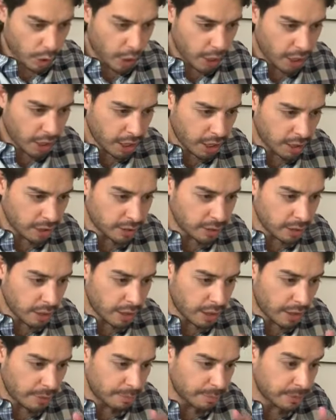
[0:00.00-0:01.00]
And
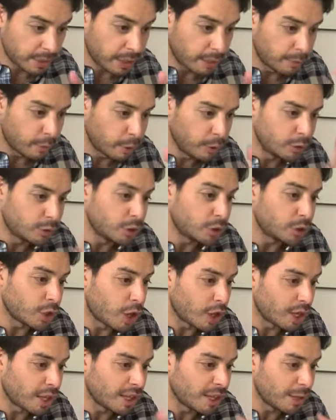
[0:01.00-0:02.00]
I'm also
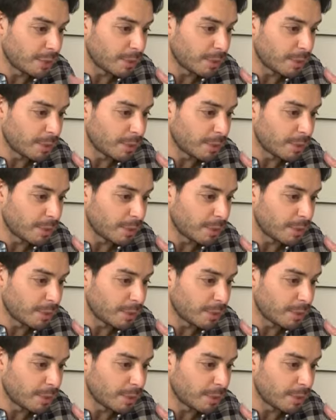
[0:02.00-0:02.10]
talking a